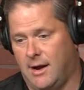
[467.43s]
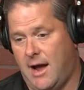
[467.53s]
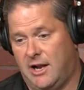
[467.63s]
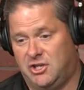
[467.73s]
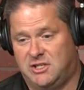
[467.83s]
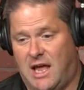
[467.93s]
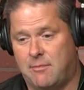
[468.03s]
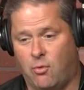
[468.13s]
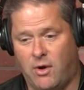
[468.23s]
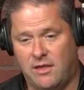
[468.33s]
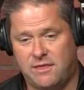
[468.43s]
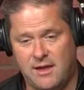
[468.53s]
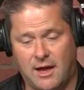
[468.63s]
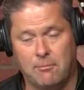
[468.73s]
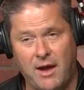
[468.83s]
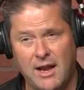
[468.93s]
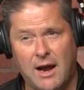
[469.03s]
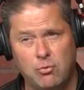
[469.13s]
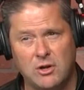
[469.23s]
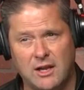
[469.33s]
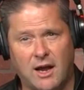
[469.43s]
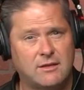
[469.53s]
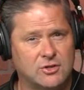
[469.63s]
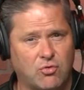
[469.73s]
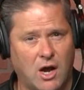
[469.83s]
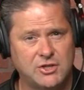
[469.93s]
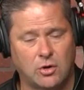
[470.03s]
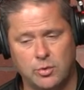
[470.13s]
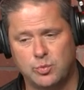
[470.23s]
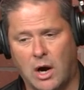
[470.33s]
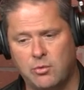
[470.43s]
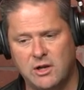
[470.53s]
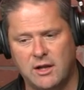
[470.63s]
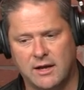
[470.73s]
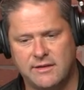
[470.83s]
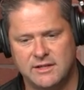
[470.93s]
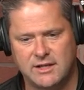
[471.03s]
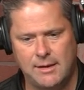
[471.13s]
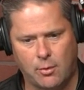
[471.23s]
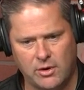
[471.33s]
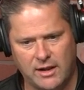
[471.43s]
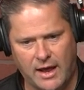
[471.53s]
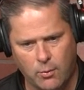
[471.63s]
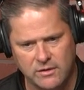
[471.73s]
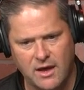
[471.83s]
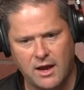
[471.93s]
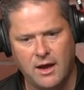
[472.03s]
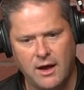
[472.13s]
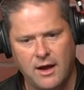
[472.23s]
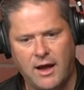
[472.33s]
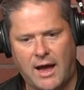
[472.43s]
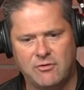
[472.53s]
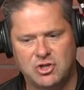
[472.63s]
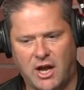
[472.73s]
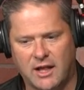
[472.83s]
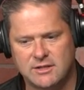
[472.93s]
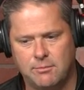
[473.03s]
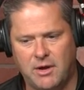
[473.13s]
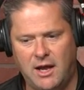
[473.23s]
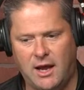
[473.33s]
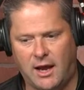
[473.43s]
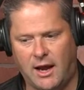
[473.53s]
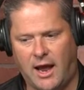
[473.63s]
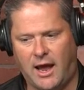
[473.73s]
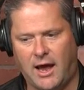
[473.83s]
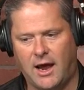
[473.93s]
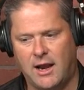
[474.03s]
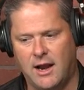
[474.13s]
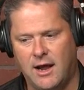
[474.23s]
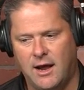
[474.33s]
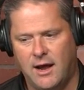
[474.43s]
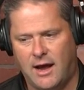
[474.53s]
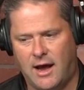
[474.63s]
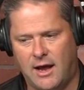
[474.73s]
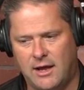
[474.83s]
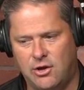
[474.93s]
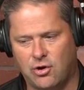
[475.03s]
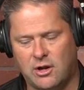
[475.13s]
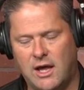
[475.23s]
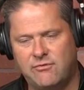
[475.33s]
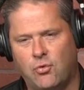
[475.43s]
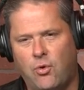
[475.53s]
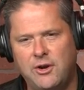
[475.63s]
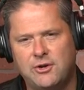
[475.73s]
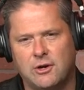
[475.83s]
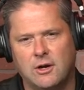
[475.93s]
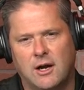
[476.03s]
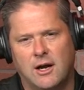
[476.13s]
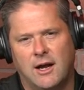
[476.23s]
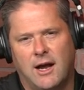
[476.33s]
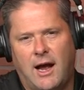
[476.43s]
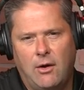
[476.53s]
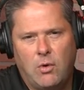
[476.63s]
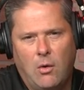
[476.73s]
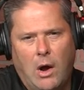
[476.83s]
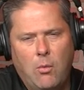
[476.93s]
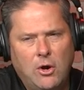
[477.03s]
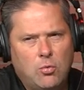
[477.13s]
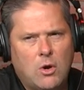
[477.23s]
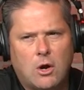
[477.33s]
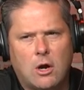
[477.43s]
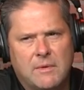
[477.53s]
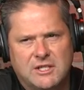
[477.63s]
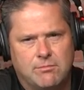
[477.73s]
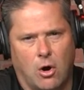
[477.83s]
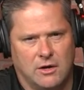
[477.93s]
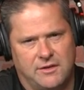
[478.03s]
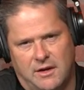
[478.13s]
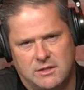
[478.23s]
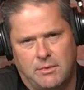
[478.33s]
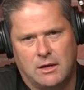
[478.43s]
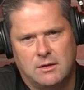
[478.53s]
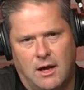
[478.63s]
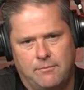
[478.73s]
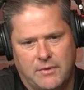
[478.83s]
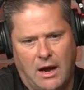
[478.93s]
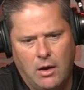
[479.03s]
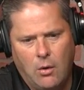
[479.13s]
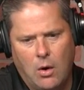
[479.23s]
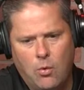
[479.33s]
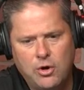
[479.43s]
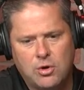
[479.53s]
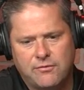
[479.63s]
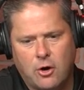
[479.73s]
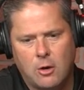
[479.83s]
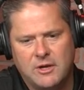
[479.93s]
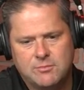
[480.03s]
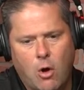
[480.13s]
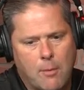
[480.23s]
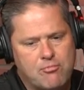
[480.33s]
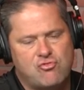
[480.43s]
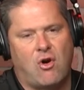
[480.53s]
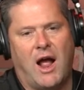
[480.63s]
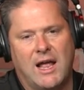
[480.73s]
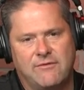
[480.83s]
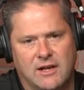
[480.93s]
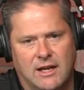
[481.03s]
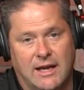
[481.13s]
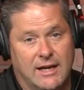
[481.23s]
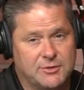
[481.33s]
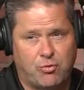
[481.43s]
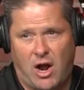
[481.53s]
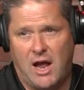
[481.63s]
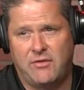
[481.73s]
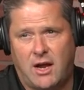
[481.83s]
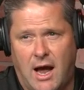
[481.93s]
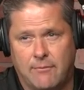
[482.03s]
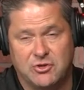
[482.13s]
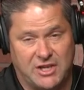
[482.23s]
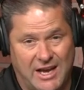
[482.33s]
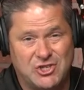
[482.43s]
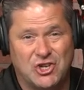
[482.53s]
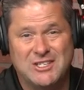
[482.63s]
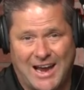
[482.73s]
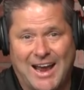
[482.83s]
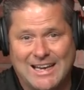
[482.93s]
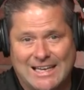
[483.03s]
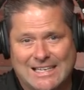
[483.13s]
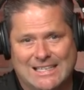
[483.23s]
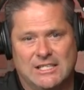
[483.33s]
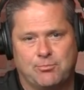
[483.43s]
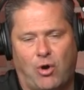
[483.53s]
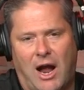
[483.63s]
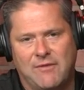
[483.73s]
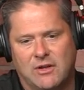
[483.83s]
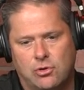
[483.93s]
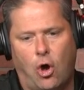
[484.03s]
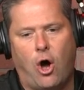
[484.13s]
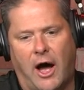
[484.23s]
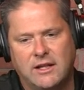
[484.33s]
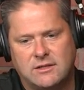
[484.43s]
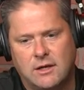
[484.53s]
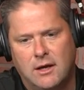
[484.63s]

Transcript: I just came away thinking, man, I really like this roster. I really like this team. I really like what they have a chance to be. And you're left to wonder, I wonder what Kirby Smart thinks about that. I wonder if Kirby Smart privately, in his private conversations and in his private thoughts,